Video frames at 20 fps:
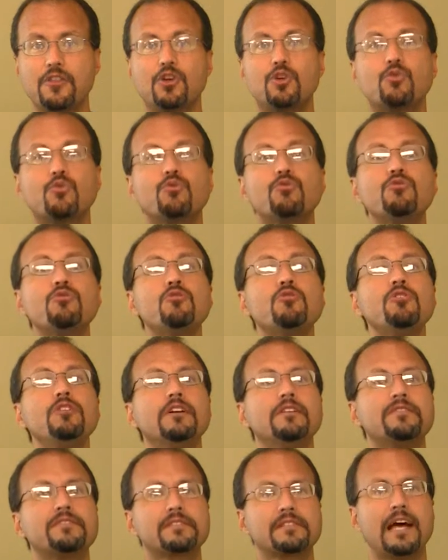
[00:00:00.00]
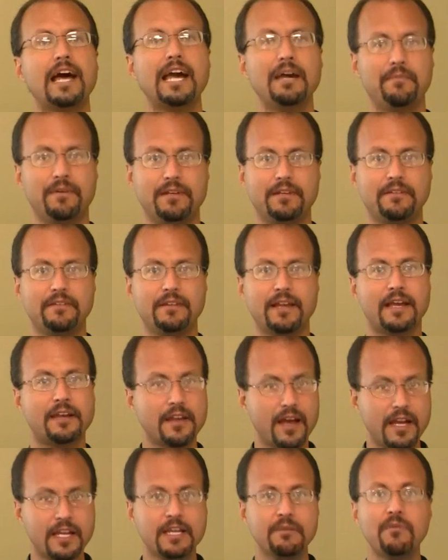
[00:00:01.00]
rule of Simon, and
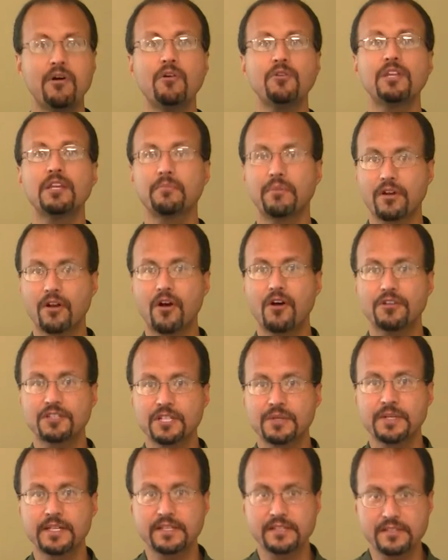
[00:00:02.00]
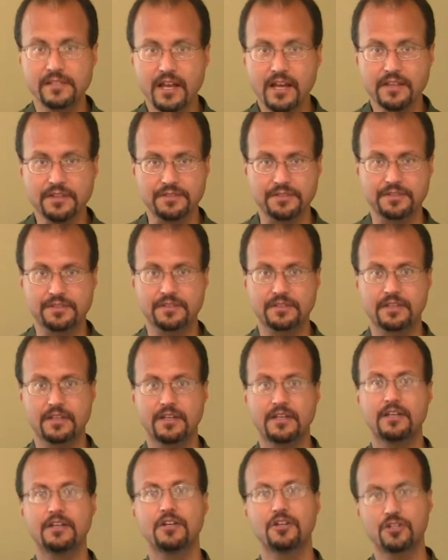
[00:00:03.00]
not him only, but also his sons,
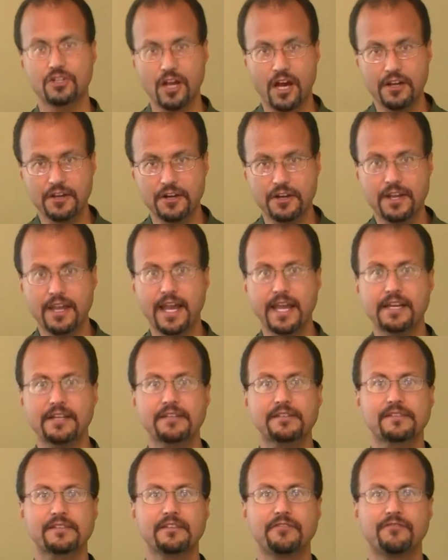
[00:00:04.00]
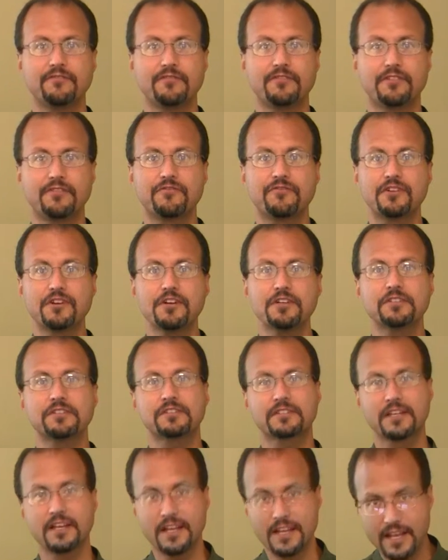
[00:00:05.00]
John Hyrcanus the
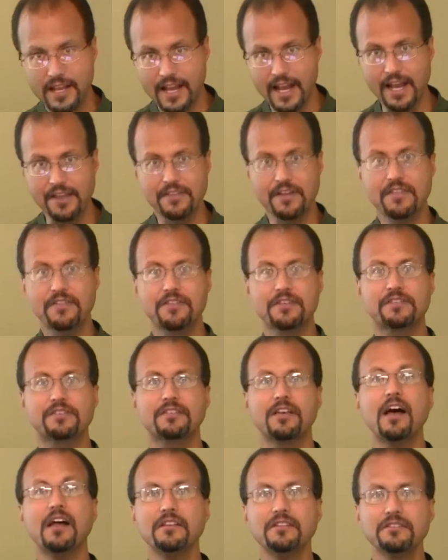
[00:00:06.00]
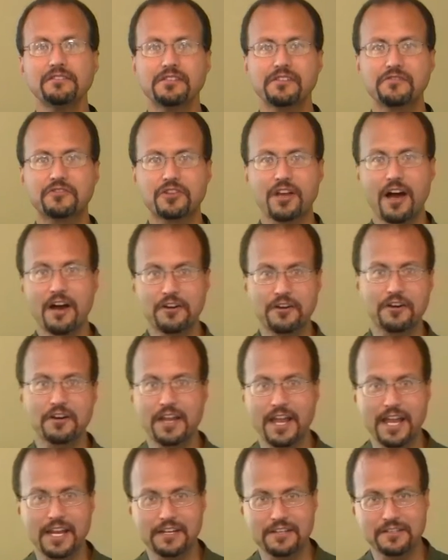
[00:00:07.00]
first, and then the sons of John
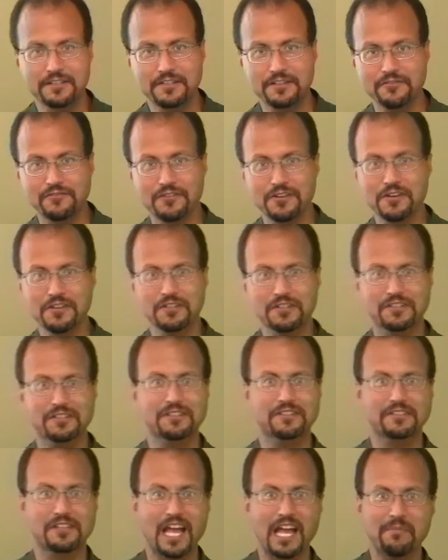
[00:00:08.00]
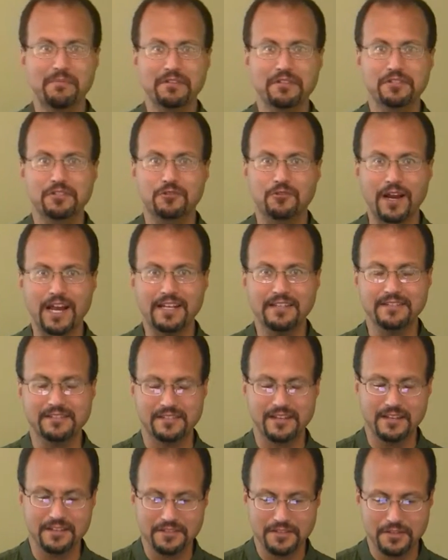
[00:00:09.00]
Hyrcanus I, Simon's
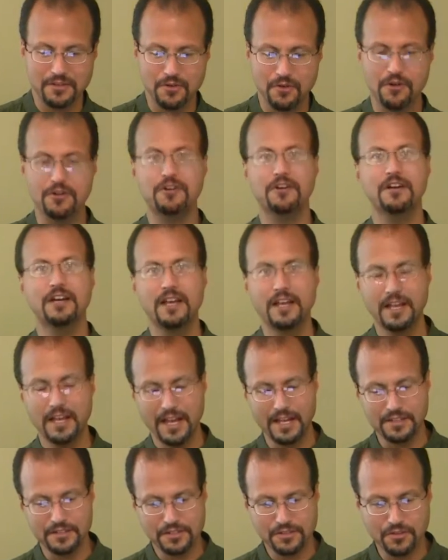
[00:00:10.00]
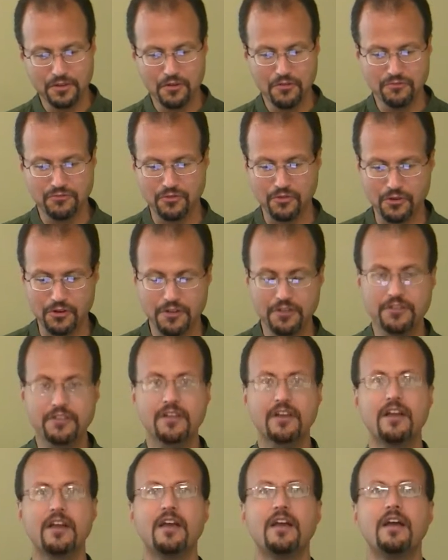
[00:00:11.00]
grandsons in order, and so forth,